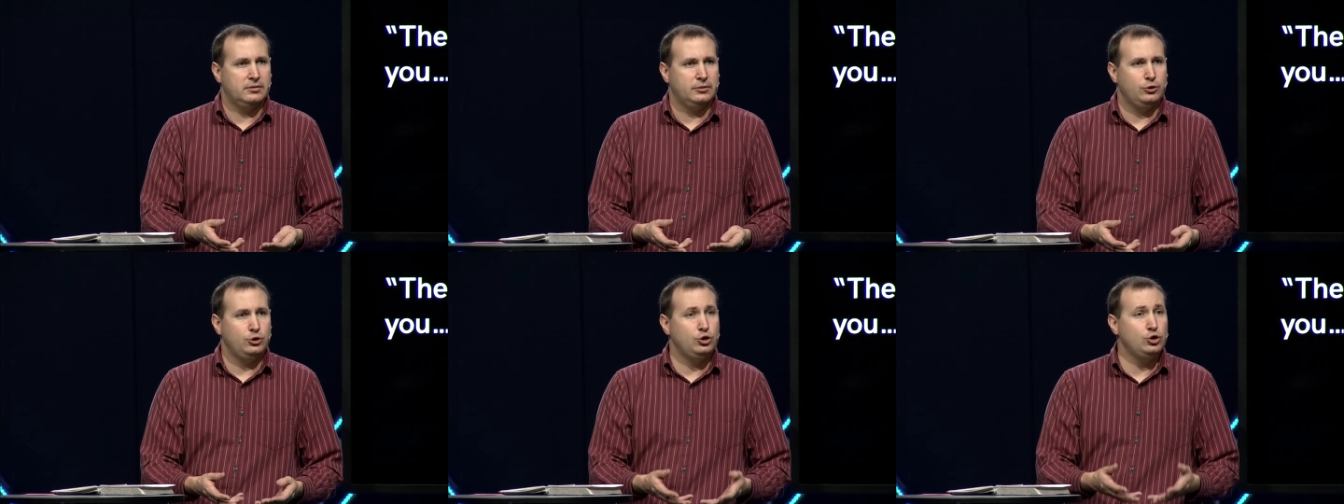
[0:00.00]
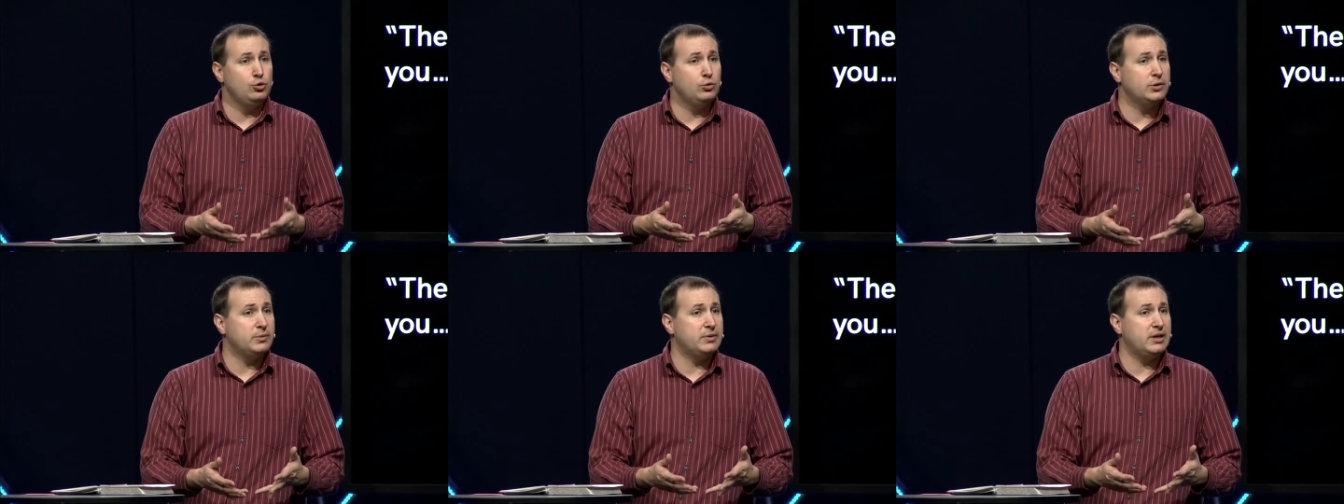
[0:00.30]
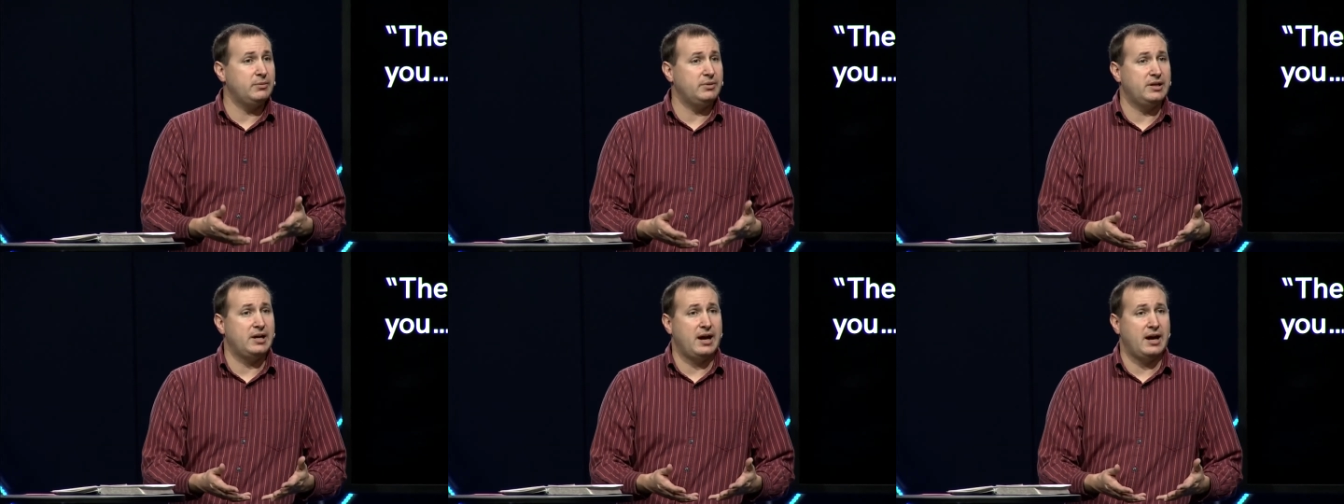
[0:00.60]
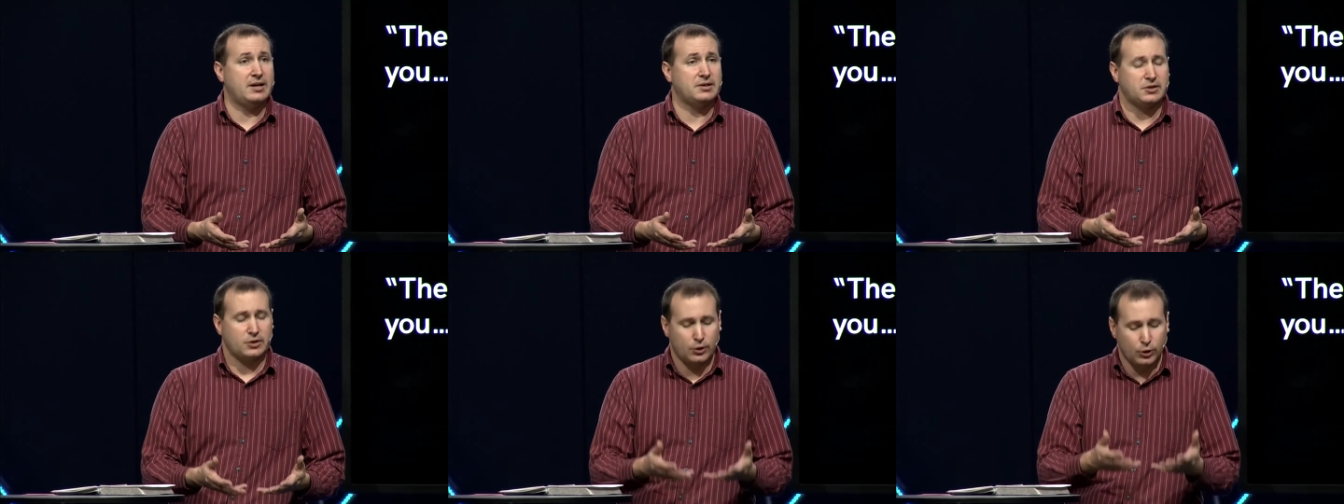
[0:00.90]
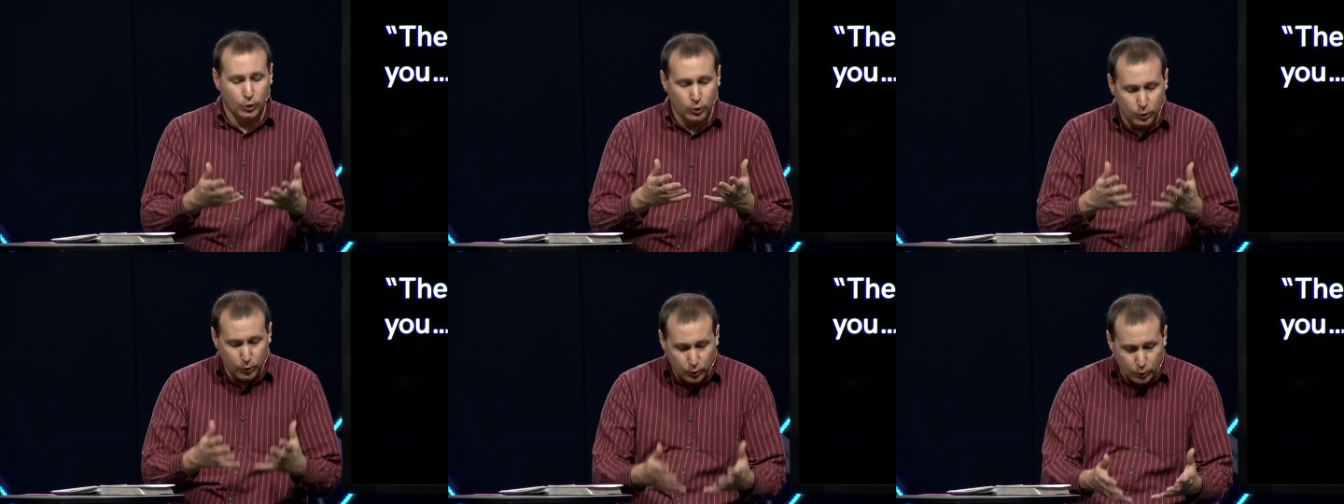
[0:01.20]
You would maybe ask,
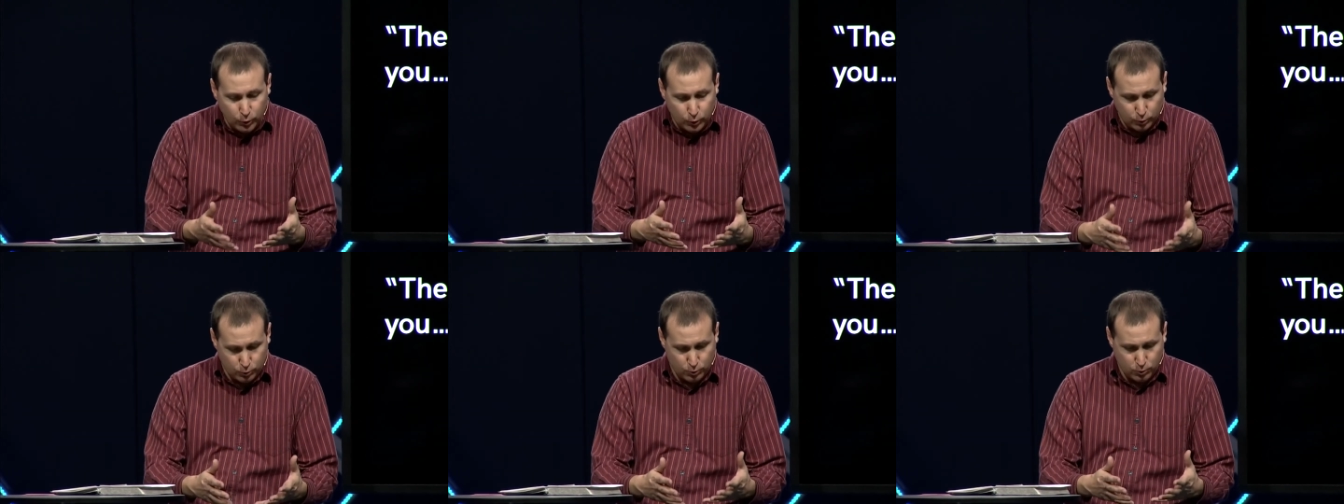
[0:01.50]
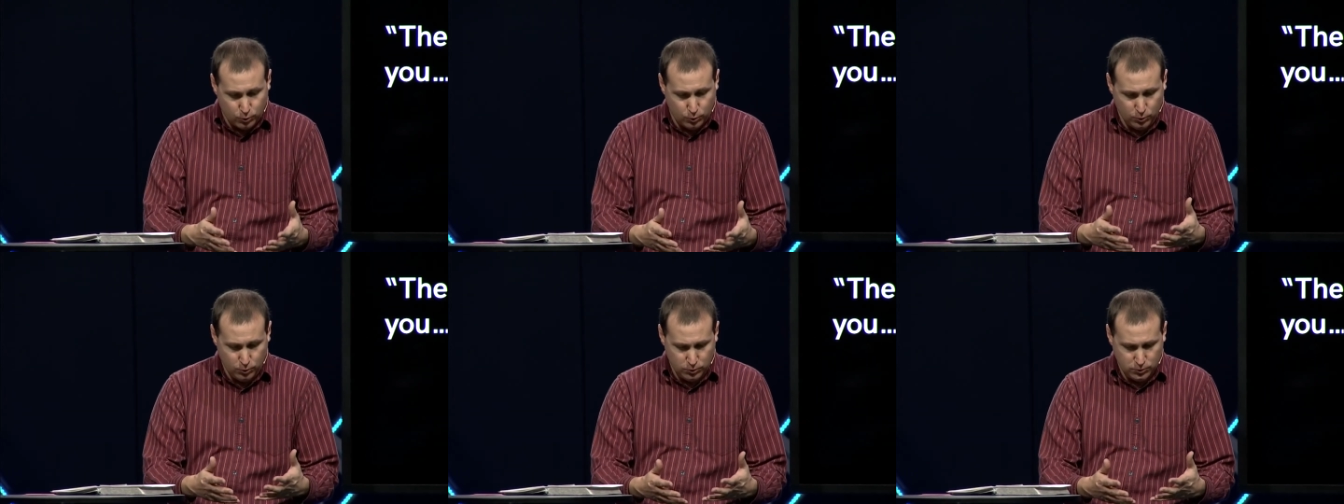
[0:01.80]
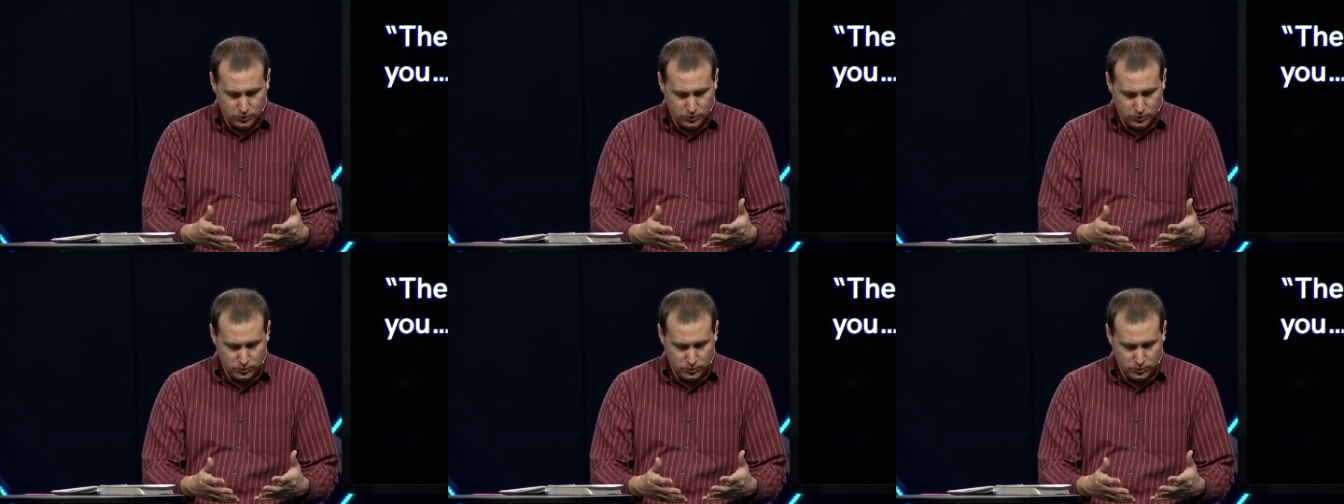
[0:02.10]
who